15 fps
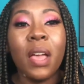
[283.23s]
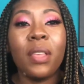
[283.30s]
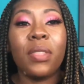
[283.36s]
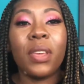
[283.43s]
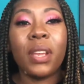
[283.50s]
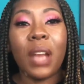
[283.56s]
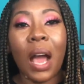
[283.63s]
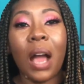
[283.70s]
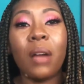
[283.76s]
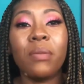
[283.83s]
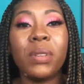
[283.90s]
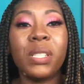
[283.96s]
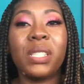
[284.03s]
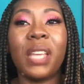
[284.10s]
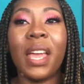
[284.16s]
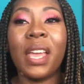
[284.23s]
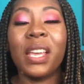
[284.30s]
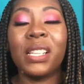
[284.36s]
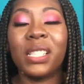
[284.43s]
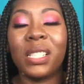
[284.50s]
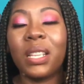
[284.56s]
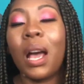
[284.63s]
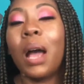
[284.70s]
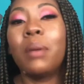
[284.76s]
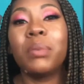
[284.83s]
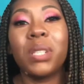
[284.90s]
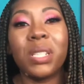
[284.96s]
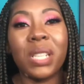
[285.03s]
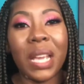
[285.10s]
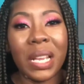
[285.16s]
then I would say it's time
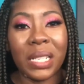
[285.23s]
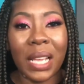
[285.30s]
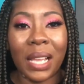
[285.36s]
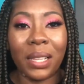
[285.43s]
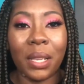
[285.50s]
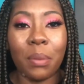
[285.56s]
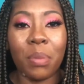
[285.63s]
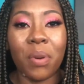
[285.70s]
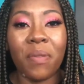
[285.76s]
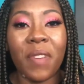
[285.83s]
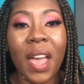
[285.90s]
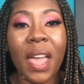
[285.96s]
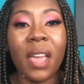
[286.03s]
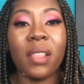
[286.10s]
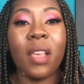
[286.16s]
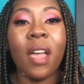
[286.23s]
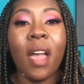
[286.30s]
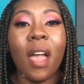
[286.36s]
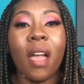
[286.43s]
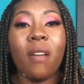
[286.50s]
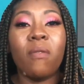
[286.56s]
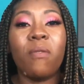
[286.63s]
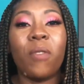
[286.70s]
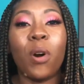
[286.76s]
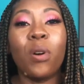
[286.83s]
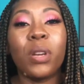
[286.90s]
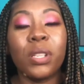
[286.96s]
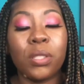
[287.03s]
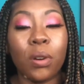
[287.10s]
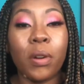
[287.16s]
to take that leap of faith and
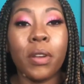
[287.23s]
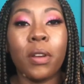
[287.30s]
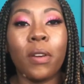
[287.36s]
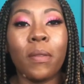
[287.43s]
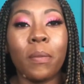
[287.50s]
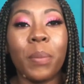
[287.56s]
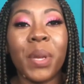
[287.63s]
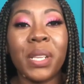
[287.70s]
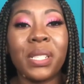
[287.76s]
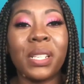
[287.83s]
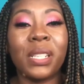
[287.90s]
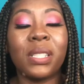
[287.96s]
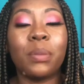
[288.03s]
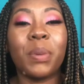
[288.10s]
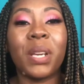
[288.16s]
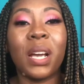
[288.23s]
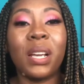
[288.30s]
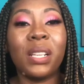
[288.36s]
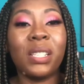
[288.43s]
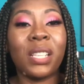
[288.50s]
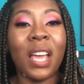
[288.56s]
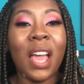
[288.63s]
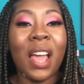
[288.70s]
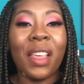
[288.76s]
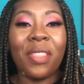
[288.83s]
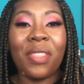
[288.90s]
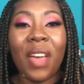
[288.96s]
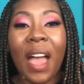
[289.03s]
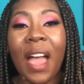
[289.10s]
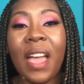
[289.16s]
focus on your business because
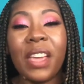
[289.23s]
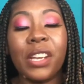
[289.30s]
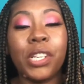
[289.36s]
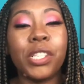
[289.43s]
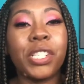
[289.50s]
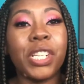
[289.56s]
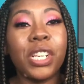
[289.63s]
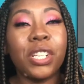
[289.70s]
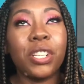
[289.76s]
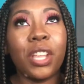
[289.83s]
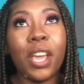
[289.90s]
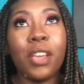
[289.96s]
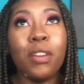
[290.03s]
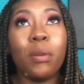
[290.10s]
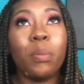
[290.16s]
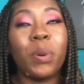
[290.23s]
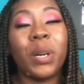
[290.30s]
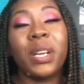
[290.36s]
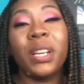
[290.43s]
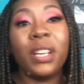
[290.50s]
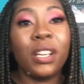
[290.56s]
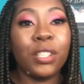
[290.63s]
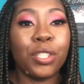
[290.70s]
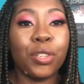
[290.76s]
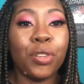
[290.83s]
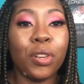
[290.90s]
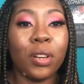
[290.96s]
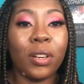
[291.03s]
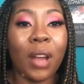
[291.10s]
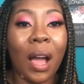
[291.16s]
that energy that you're putting into
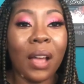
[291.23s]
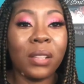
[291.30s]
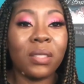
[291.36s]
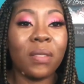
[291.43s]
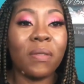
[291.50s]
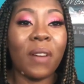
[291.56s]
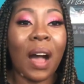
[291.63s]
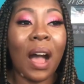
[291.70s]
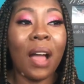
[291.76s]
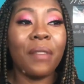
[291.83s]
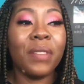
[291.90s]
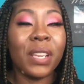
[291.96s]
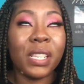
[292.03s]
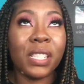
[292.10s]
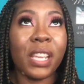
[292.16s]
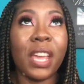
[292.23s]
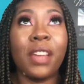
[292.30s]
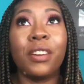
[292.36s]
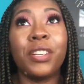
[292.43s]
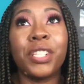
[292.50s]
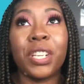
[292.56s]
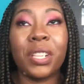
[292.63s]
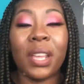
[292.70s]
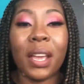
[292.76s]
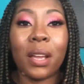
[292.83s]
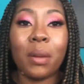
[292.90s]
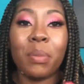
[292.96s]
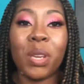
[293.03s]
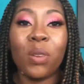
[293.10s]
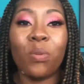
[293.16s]
your 9 to 5 is energy that
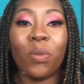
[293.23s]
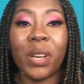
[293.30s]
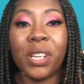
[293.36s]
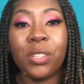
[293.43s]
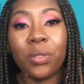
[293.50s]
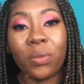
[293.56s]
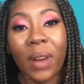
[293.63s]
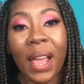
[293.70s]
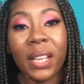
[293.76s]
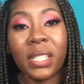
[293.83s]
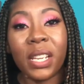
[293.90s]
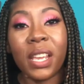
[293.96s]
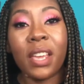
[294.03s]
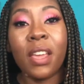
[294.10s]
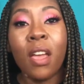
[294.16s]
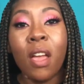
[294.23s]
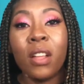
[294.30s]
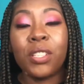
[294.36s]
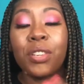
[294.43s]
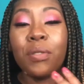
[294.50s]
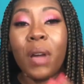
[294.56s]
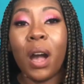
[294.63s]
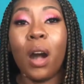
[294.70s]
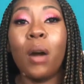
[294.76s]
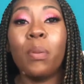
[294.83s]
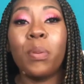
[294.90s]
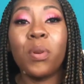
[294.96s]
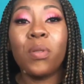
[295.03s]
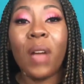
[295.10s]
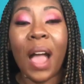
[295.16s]
could be redirected to
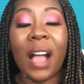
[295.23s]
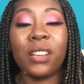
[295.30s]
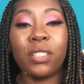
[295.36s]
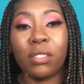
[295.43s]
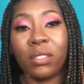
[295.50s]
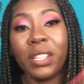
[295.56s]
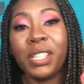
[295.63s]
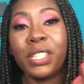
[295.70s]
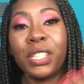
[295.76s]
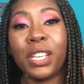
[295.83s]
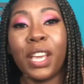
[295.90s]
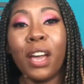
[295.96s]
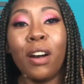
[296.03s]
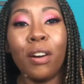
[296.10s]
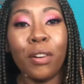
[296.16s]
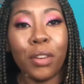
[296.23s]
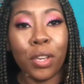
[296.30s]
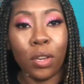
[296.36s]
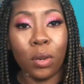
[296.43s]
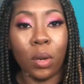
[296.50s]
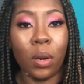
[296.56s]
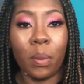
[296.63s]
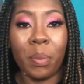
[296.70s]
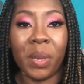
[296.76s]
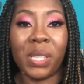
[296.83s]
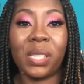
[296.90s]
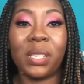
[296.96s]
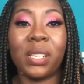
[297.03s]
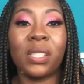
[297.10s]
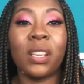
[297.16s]
help you actually scale your
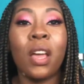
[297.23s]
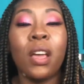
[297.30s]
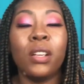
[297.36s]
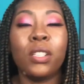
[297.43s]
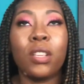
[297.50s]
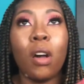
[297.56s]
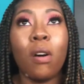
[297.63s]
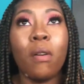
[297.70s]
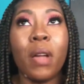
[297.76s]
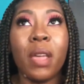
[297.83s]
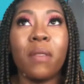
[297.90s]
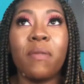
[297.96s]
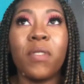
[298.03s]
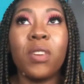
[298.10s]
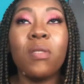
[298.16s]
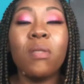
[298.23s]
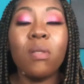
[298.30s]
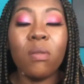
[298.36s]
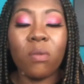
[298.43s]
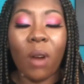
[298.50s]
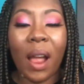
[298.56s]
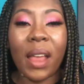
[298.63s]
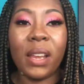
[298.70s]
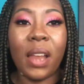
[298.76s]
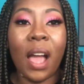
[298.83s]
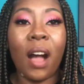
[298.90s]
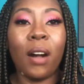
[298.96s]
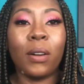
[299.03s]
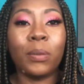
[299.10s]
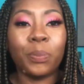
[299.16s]
business so if you right
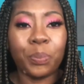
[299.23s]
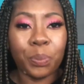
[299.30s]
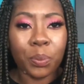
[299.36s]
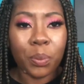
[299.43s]
now